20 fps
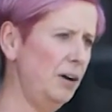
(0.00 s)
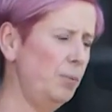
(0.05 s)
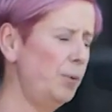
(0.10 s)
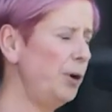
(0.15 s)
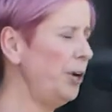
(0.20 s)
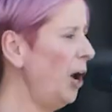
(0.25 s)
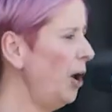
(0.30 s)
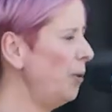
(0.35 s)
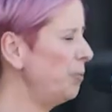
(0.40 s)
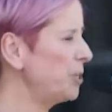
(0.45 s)

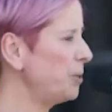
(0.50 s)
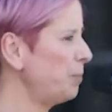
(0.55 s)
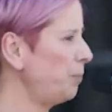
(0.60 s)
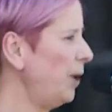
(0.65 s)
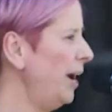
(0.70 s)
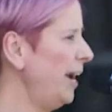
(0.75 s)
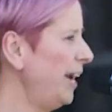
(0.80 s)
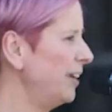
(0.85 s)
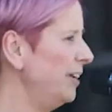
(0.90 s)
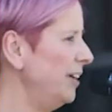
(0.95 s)
When I was
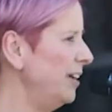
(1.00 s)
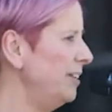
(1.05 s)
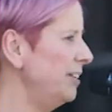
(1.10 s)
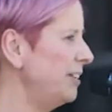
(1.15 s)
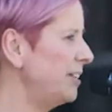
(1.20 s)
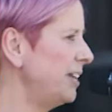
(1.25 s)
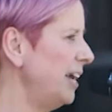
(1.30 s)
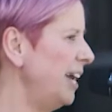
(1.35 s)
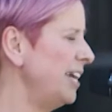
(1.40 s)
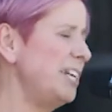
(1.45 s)

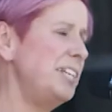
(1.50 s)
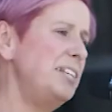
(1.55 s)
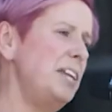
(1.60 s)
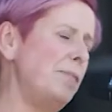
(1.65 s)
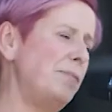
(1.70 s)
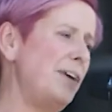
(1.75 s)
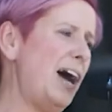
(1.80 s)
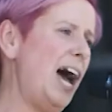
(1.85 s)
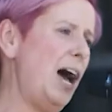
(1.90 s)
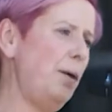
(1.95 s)
pregnant, it had
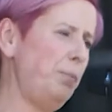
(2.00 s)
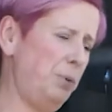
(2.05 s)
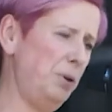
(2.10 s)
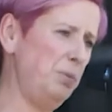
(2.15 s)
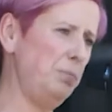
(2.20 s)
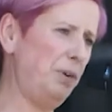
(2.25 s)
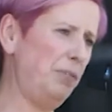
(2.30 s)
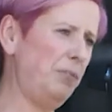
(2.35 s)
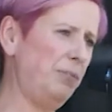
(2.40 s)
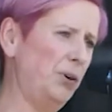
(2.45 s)
never
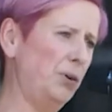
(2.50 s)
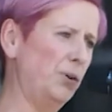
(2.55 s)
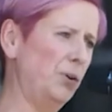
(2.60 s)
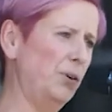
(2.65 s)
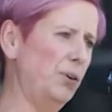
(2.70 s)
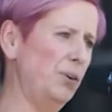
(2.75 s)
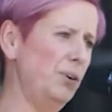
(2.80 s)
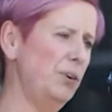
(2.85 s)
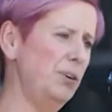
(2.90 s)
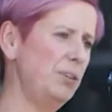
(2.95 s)
happened
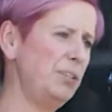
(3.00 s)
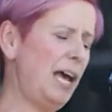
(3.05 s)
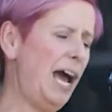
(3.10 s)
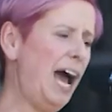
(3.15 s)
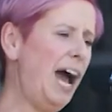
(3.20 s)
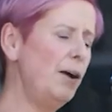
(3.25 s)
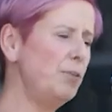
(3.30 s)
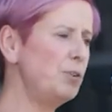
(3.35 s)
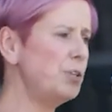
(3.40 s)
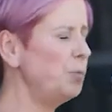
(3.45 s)
before, so
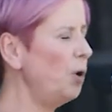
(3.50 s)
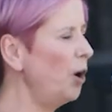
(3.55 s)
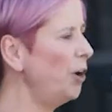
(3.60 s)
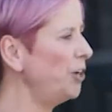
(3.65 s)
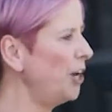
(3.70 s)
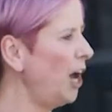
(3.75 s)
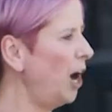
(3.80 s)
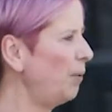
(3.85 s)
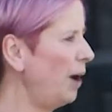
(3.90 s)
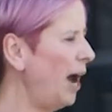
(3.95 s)
how do I
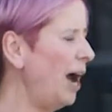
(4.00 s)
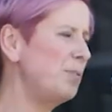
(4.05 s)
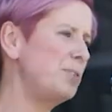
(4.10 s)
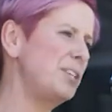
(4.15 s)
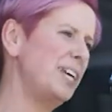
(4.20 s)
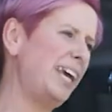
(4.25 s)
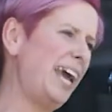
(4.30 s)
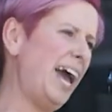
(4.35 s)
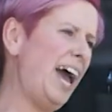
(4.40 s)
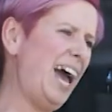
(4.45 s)
know how
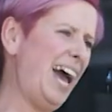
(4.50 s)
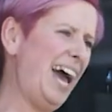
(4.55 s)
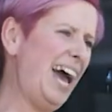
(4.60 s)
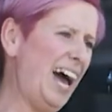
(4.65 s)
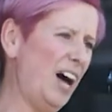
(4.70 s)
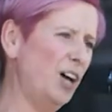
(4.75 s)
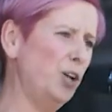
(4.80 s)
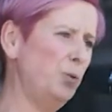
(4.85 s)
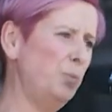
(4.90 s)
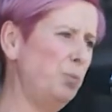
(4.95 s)
to get
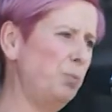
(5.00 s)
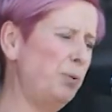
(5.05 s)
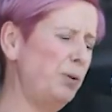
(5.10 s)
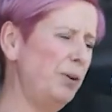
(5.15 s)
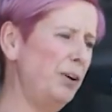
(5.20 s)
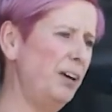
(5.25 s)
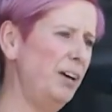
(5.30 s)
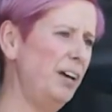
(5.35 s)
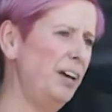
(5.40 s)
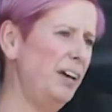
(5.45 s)
help
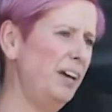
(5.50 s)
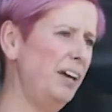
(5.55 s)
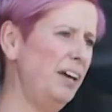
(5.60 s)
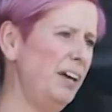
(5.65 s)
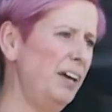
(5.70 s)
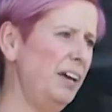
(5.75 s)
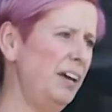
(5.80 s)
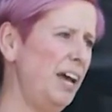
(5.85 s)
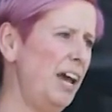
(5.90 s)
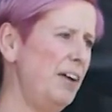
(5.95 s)

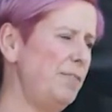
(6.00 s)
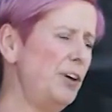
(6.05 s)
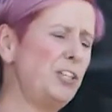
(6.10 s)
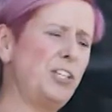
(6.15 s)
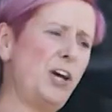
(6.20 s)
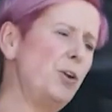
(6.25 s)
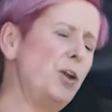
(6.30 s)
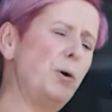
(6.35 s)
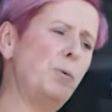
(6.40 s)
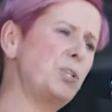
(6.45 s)
if I
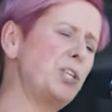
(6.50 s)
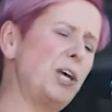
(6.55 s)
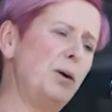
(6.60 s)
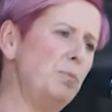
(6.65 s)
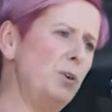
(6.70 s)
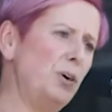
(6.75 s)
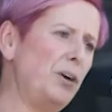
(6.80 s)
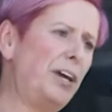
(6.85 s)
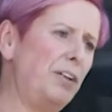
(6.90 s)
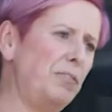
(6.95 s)
don't know what
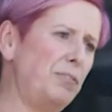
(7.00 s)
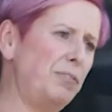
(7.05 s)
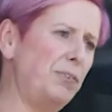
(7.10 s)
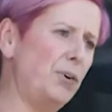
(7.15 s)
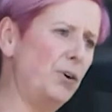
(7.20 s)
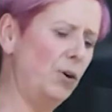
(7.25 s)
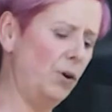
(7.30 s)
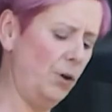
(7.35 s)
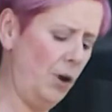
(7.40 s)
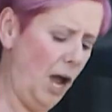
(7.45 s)
I'm looking
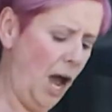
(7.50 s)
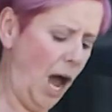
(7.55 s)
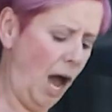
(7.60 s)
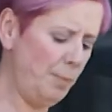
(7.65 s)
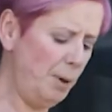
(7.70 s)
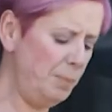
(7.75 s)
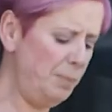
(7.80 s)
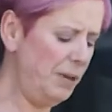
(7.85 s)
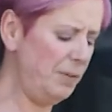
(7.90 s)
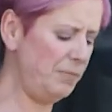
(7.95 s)
for.
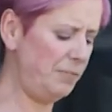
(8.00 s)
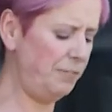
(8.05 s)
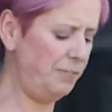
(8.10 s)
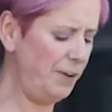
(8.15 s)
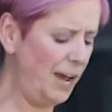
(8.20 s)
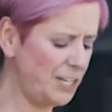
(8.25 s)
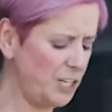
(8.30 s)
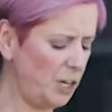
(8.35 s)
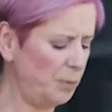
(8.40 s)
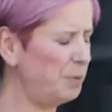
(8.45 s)
I'm a bit
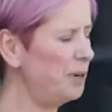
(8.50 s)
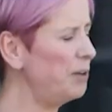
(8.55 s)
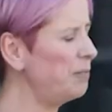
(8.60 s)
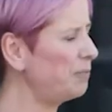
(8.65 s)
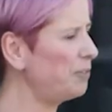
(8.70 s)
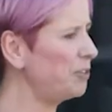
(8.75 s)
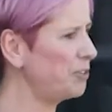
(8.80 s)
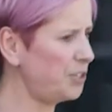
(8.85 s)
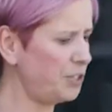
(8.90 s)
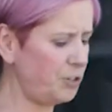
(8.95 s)
fed up and it
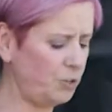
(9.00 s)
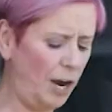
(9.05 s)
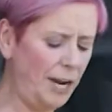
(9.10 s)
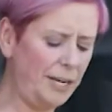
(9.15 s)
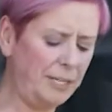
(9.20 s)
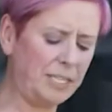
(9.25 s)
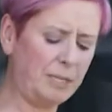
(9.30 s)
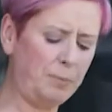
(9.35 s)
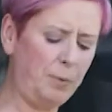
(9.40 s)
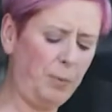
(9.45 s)

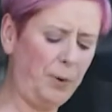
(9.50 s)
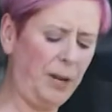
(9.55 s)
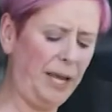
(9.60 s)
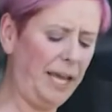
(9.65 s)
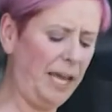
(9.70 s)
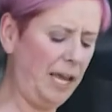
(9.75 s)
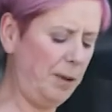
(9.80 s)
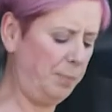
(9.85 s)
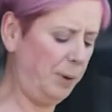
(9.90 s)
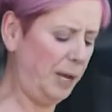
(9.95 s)
frustrates me when I
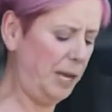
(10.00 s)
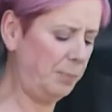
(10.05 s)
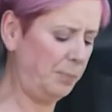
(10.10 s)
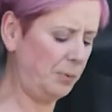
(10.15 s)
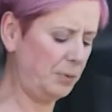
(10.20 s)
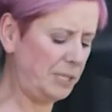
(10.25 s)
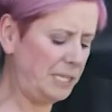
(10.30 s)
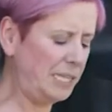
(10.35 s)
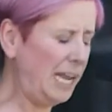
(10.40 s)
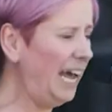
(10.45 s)
hear
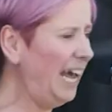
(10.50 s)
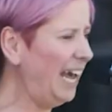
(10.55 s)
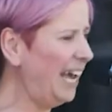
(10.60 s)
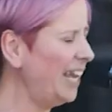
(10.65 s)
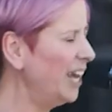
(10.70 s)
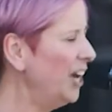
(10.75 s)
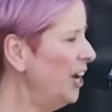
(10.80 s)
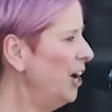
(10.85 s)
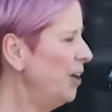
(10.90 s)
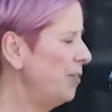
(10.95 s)
people
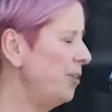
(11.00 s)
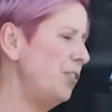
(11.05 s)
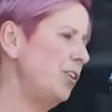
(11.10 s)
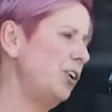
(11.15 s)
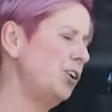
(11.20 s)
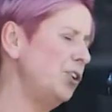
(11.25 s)
say that the